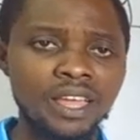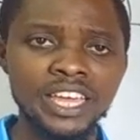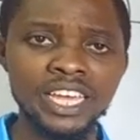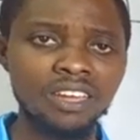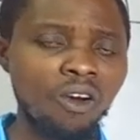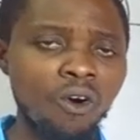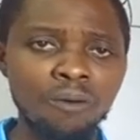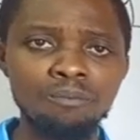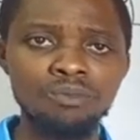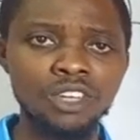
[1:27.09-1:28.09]

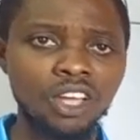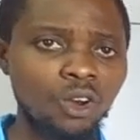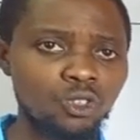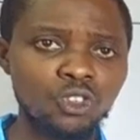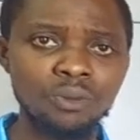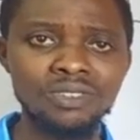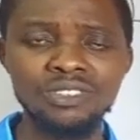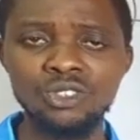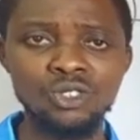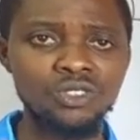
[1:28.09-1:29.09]
income, close
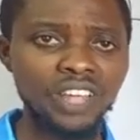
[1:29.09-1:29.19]
substitute,